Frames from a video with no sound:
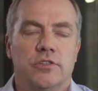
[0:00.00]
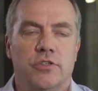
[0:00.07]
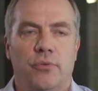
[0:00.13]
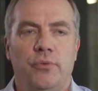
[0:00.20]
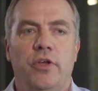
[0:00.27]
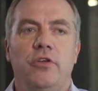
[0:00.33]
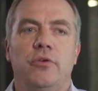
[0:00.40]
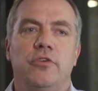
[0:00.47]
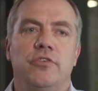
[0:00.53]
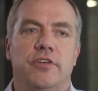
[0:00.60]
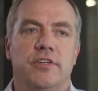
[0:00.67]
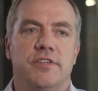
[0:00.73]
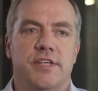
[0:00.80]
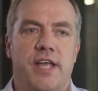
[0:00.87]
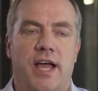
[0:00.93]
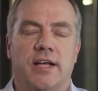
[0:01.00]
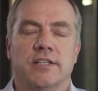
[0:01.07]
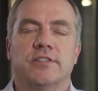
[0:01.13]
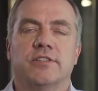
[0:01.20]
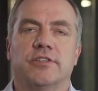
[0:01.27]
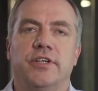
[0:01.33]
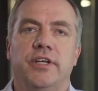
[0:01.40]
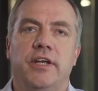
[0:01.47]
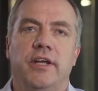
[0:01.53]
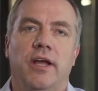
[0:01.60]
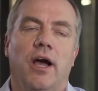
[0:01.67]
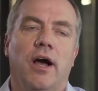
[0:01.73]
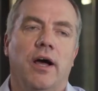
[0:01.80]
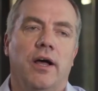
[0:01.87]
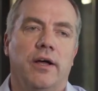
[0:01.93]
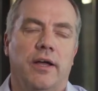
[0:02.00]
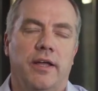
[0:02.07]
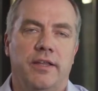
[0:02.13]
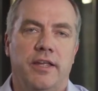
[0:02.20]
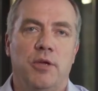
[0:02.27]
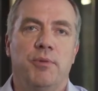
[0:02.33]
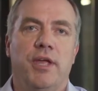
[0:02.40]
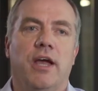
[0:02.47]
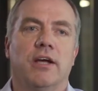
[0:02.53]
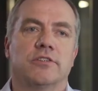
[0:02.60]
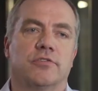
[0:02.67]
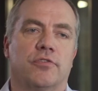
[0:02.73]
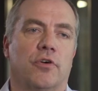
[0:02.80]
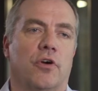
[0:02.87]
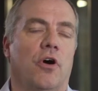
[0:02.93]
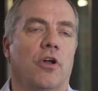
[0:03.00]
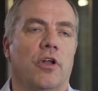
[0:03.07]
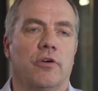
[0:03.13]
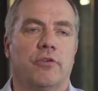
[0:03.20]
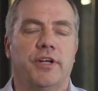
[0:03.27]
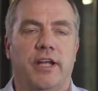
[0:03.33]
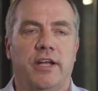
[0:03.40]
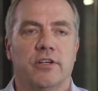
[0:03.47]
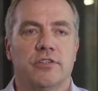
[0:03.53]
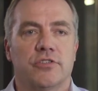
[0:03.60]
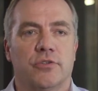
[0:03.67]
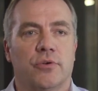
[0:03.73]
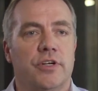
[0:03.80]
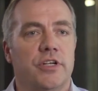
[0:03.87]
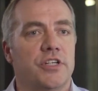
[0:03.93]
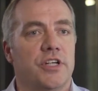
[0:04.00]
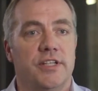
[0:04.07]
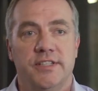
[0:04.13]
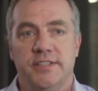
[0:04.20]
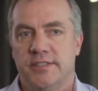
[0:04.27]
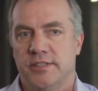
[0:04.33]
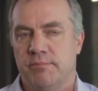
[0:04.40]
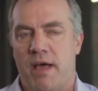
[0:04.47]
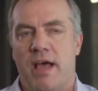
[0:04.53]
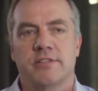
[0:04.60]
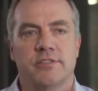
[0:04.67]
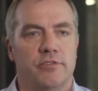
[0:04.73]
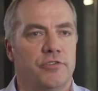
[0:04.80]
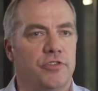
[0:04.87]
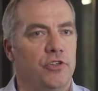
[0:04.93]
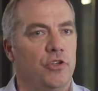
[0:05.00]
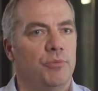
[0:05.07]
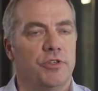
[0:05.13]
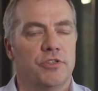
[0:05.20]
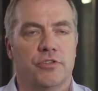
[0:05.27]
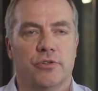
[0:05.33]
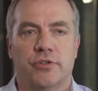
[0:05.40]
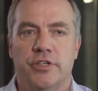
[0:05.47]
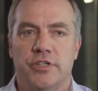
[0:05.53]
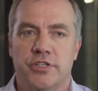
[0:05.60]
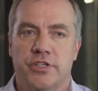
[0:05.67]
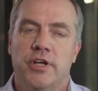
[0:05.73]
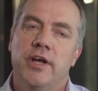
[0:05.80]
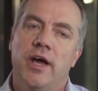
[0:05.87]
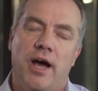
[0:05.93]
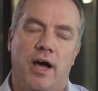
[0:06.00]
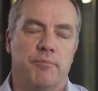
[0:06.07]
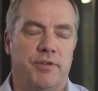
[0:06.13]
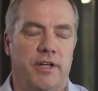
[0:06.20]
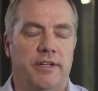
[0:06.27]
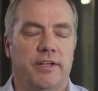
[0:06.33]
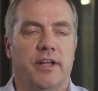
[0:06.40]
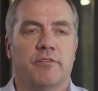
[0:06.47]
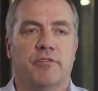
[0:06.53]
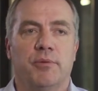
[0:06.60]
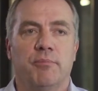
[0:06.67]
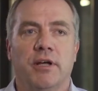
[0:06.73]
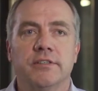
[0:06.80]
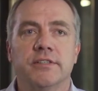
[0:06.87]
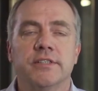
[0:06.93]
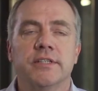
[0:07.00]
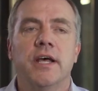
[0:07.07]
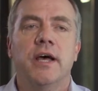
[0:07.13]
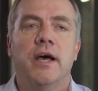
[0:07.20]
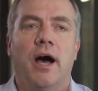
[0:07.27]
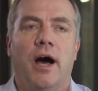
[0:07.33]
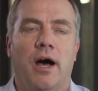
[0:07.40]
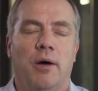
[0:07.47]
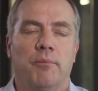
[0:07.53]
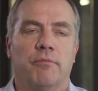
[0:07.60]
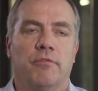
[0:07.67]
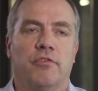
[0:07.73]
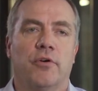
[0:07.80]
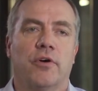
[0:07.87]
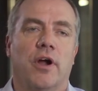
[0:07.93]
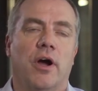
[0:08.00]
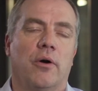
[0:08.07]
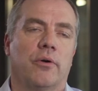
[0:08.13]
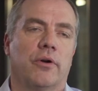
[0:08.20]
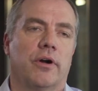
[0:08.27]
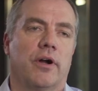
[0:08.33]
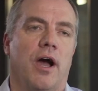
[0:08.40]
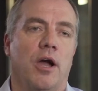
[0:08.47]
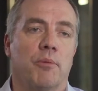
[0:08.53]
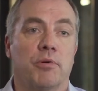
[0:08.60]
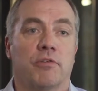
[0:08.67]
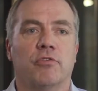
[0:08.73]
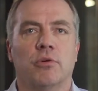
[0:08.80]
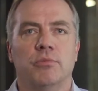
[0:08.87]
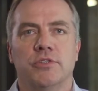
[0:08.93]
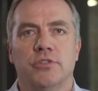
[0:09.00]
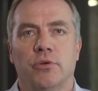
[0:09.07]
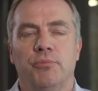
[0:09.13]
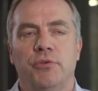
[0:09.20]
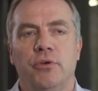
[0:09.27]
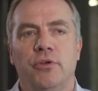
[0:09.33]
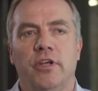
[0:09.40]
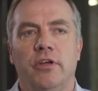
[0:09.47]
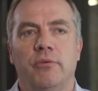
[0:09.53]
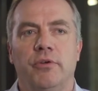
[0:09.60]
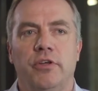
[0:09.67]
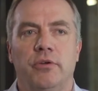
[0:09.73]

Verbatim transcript: So we're using the S3 uh, and EBS for all our data storage, and this is massive genomic storage updated every month. Um, for our high-performance computing, we